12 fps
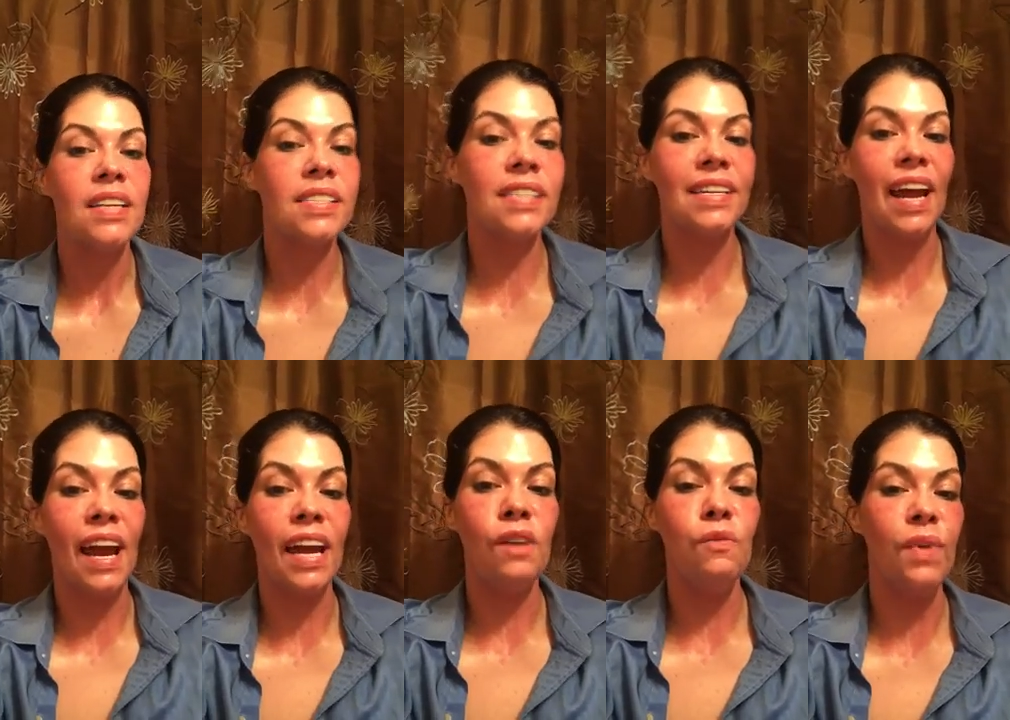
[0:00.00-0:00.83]

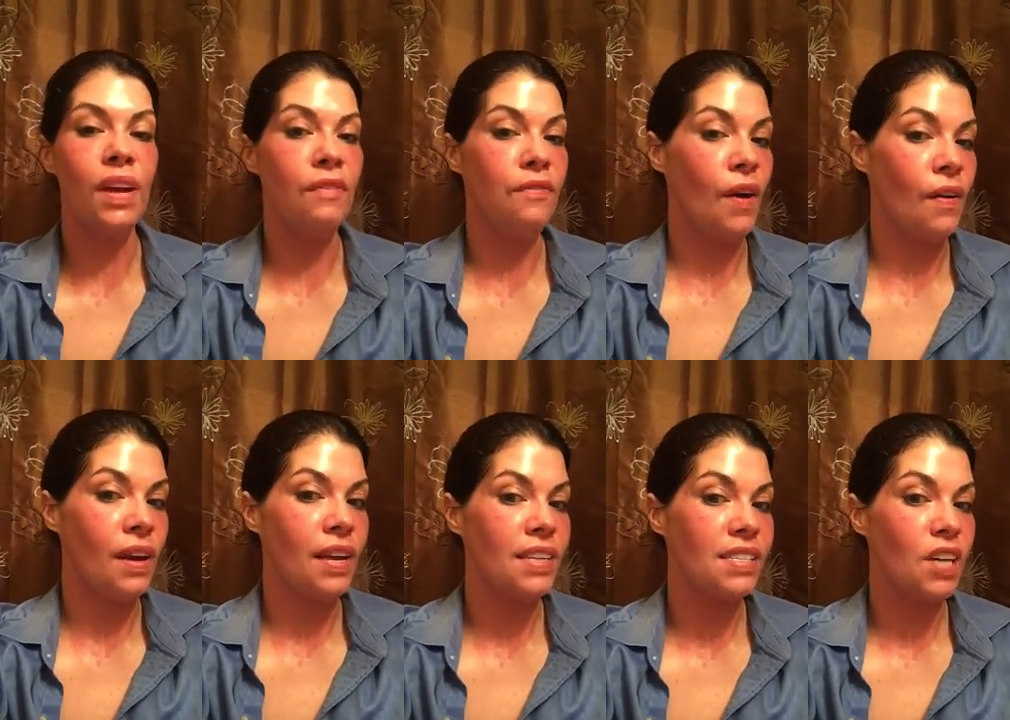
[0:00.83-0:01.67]
Today we
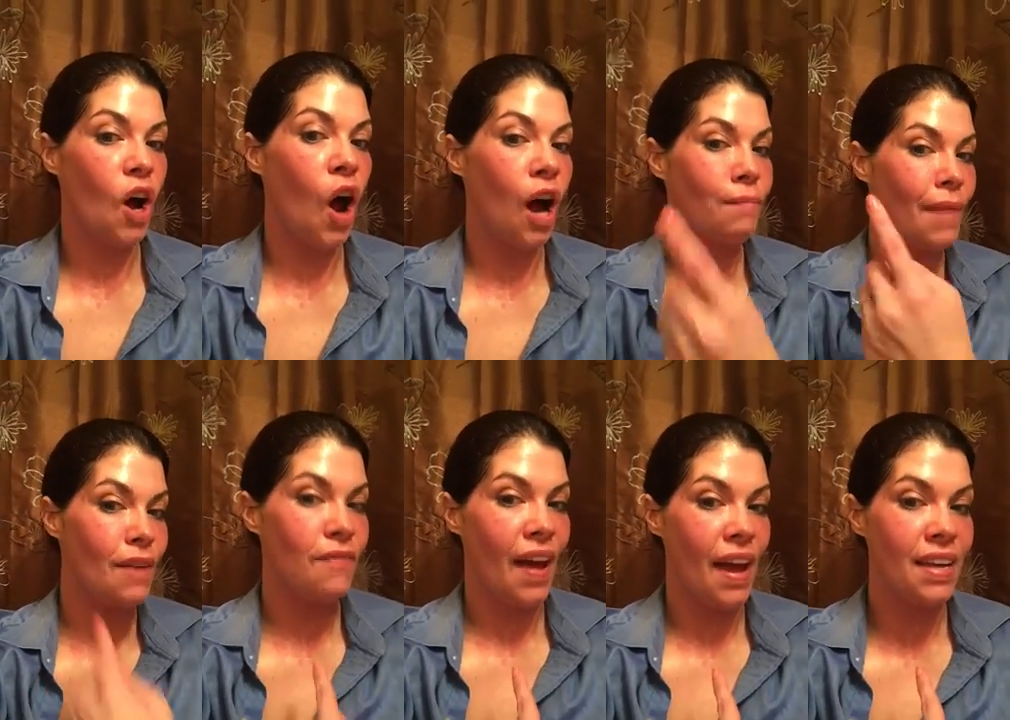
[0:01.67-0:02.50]
focused on my
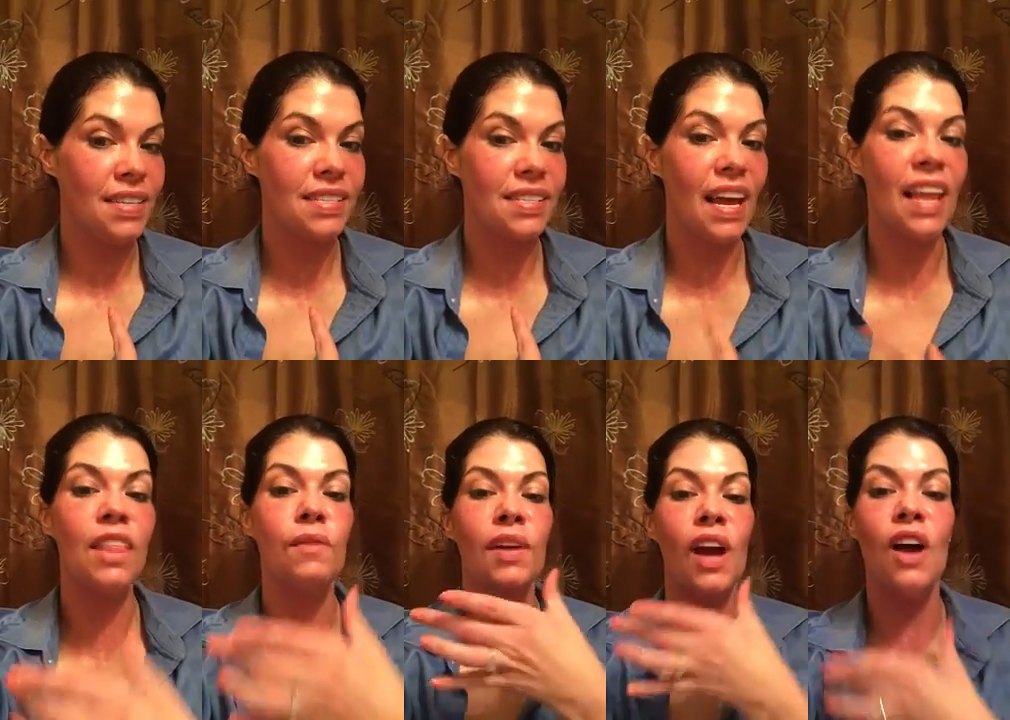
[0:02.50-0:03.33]
face, and
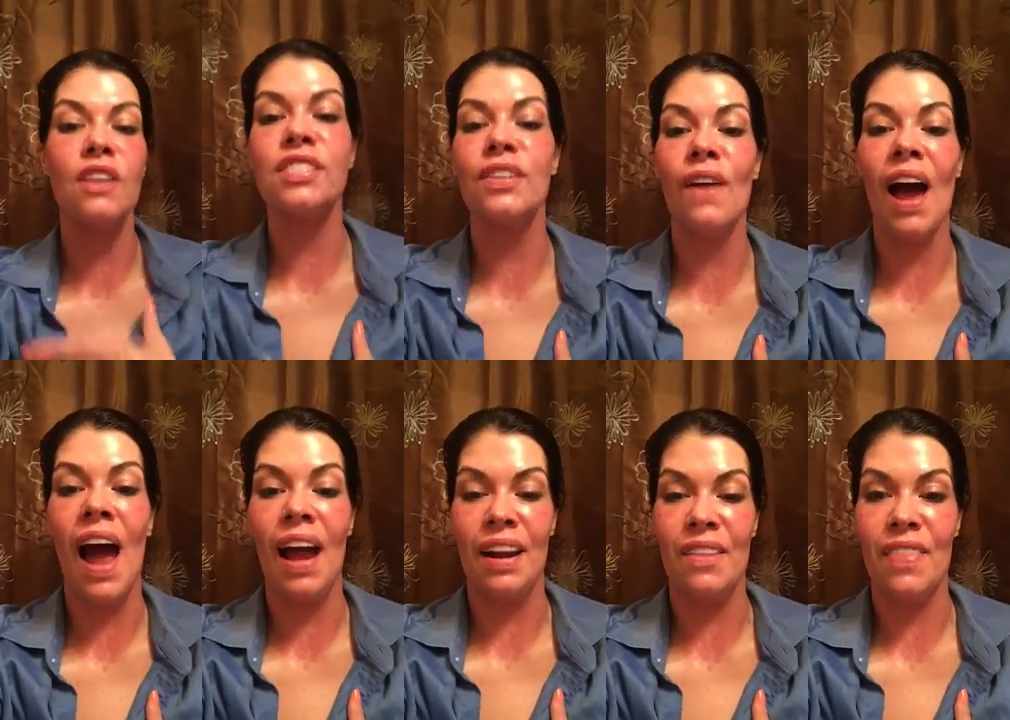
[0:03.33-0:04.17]
then we also
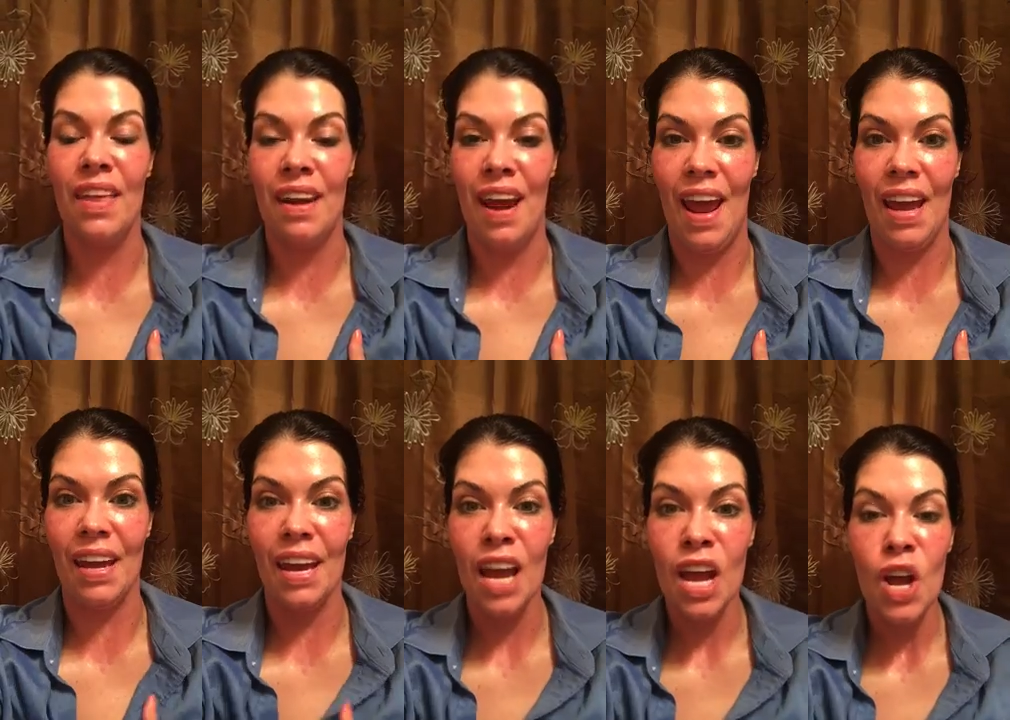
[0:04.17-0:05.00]
added the neck.